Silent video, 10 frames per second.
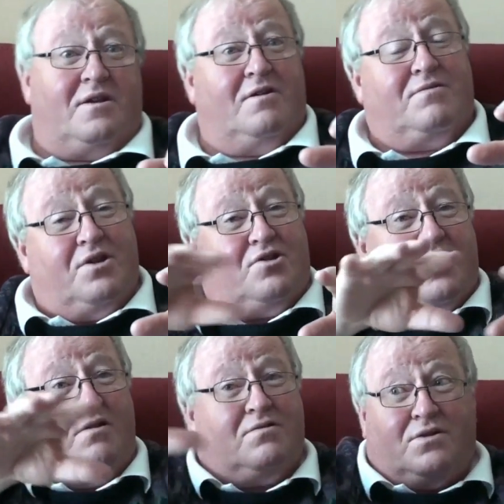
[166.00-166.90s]
that are
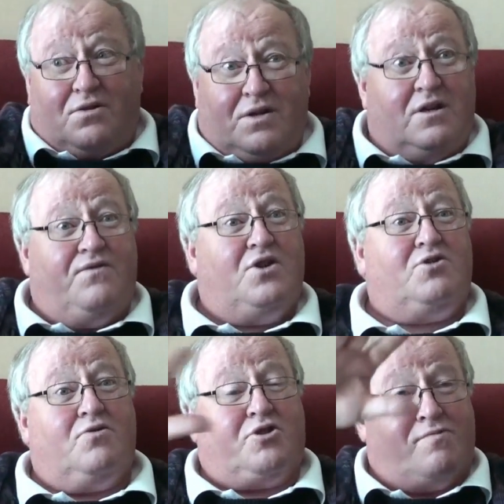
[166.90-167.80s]
dished out to
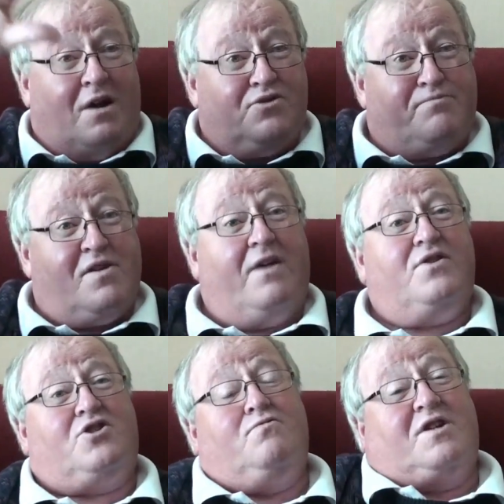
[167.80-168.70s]
individuals around the
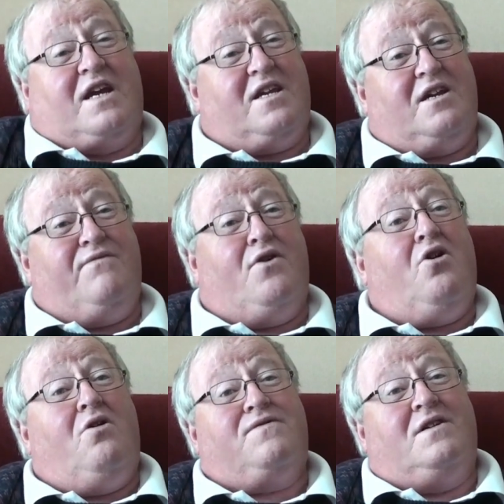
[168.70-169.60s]
province who are getting
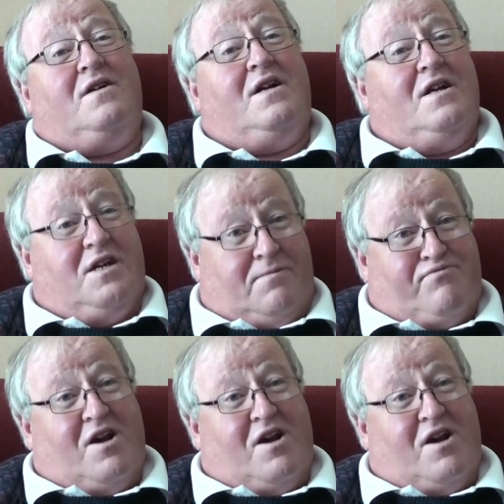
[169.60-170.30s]
involved in